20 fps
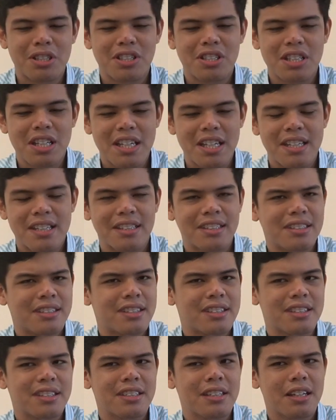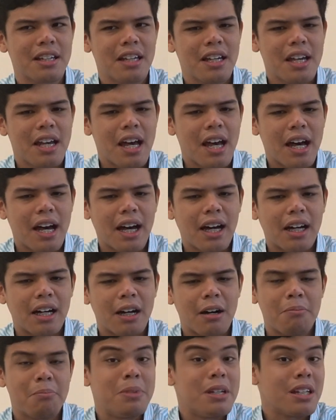which is
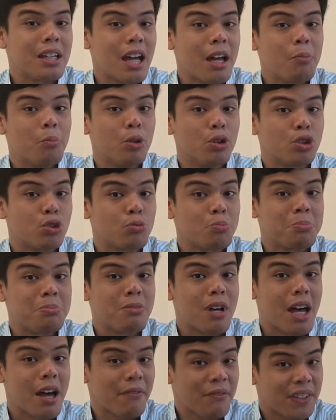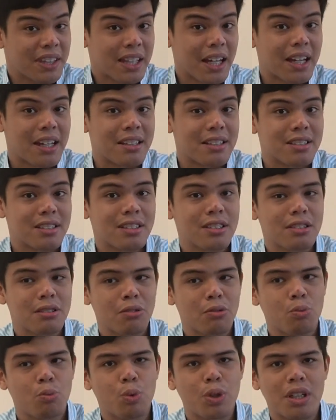being able to
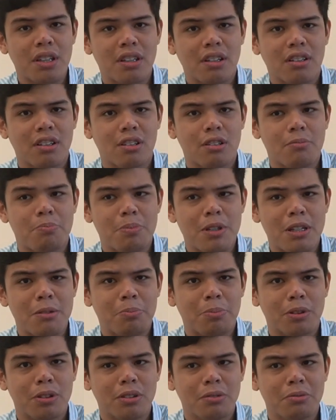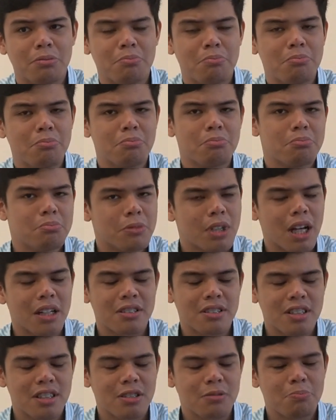empathize with other people,
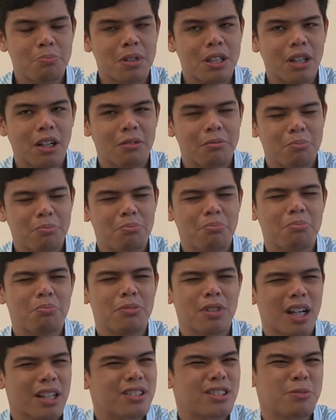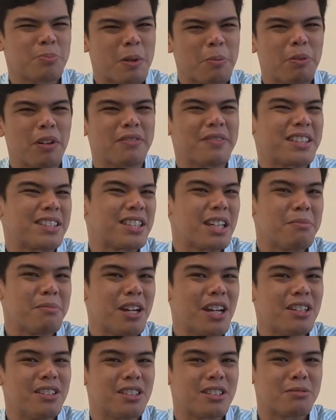not just people of the
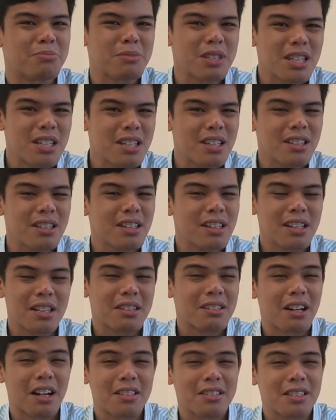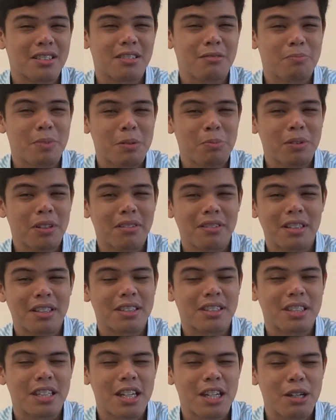same age as me, not just the people of the
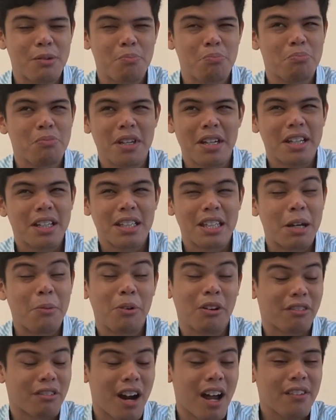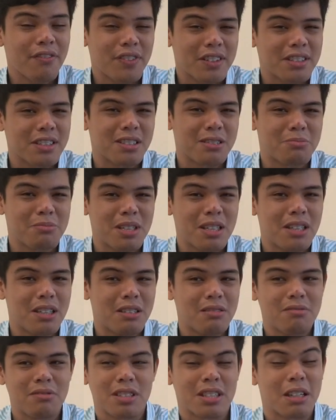same demographics as
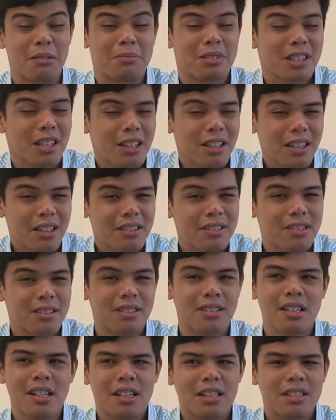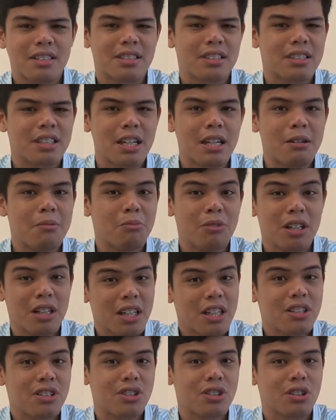me, same sex, same
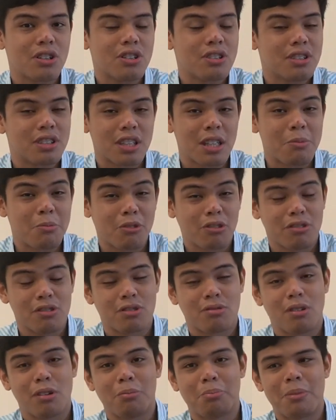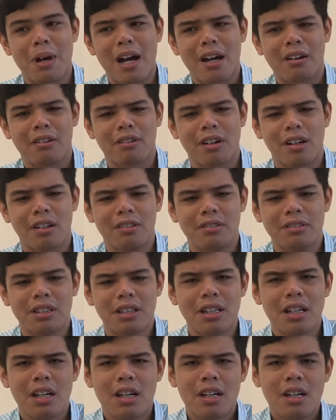religion, same cultural
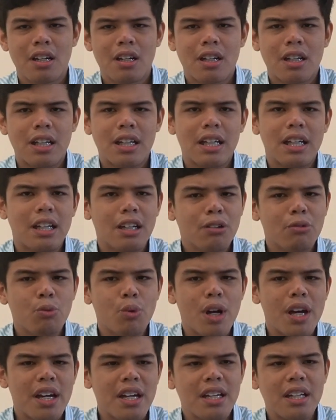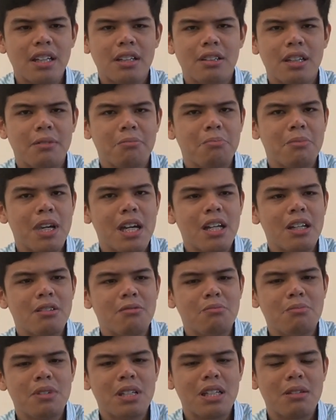background. In a way, it
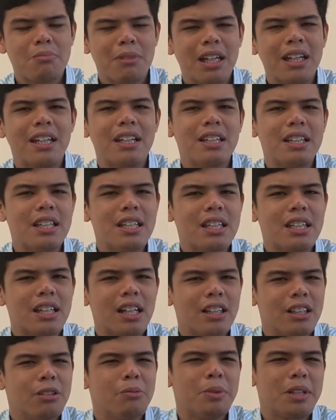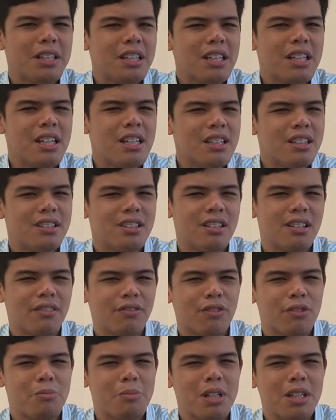made it a little bit
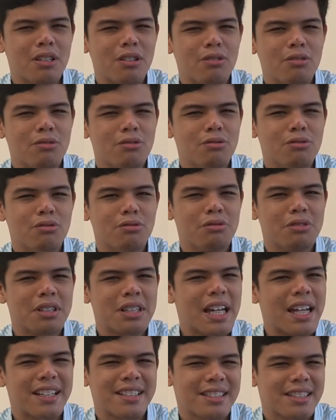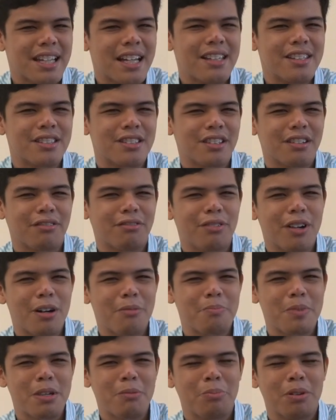easier for me to get a sense of
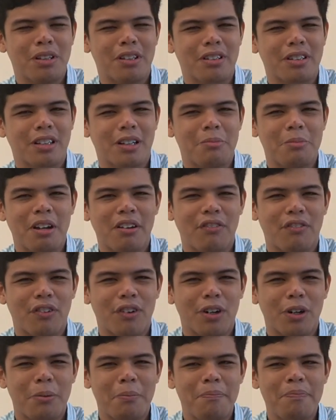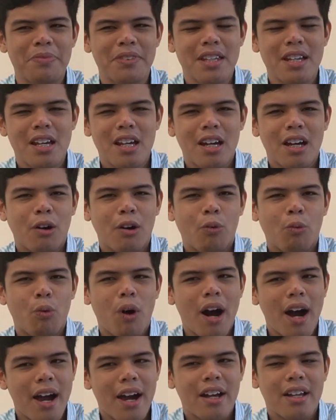where people are coming from,
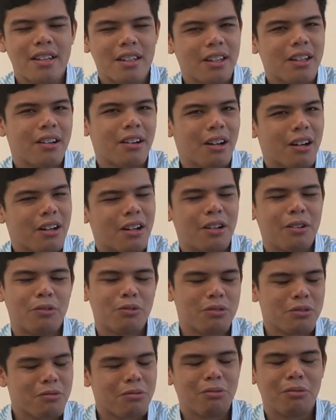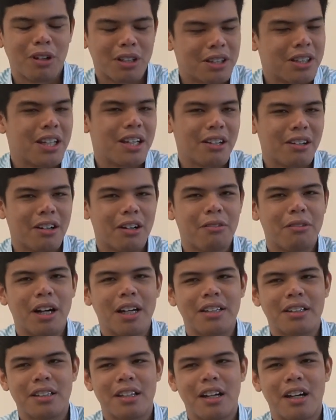why they are what they are
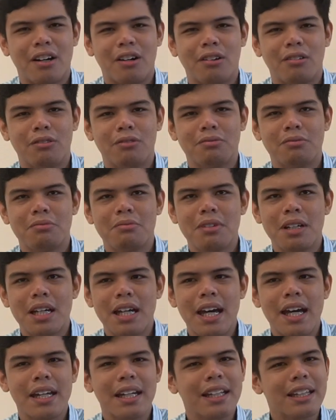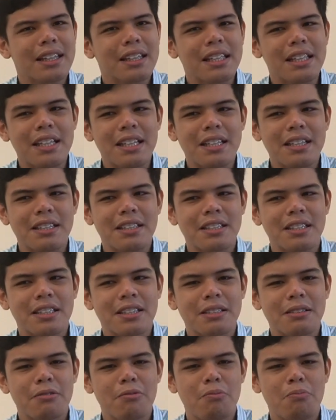right now, and at
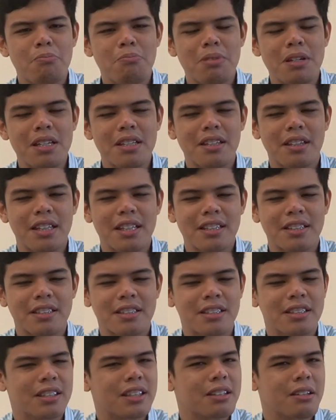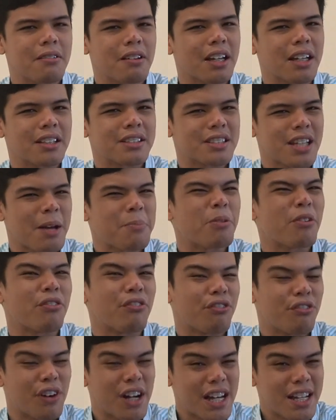least be this type
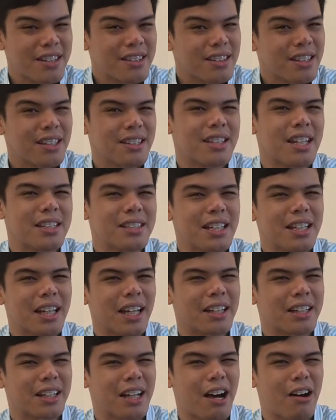of friend that they can